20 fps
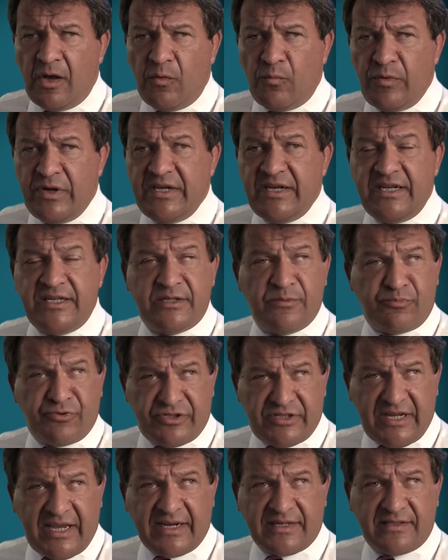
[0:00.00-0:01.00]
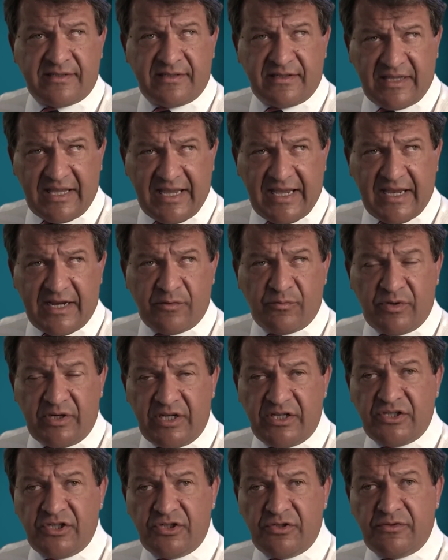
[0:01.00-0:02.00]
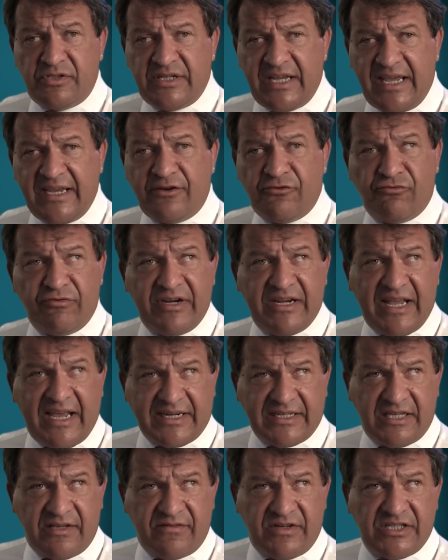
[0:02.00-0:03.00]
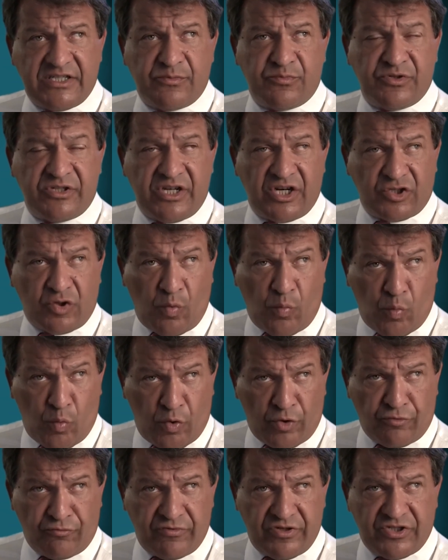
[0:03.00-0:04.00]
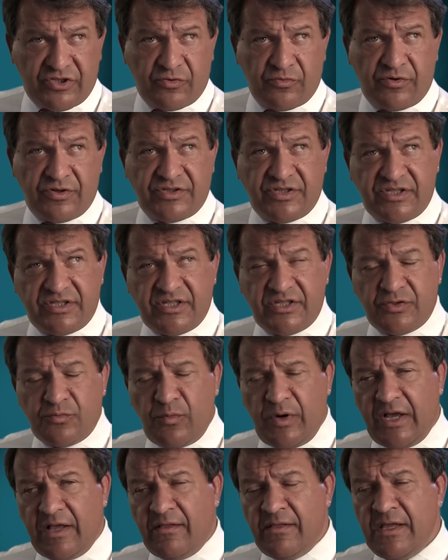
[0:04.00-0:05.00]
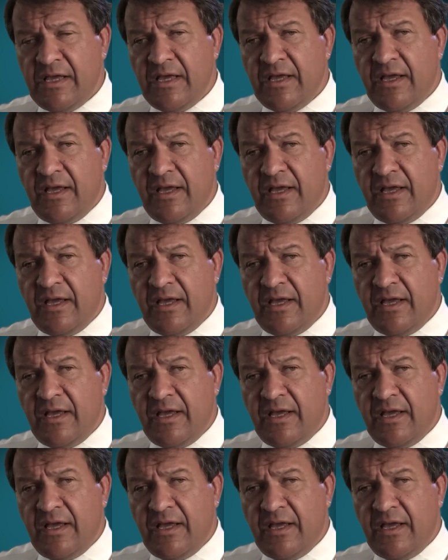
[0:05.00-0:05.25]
We need to protect land. We need to take green activities to protect our water resources as well.